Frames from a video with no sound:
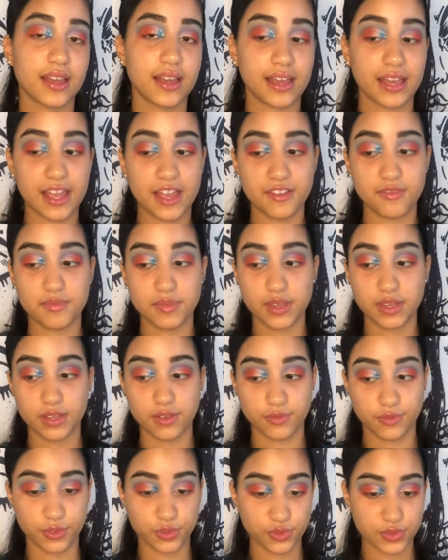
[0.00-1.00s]
gave me a
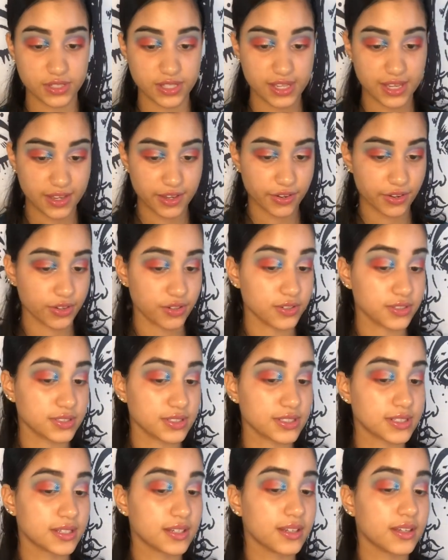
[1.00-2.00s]
few scares.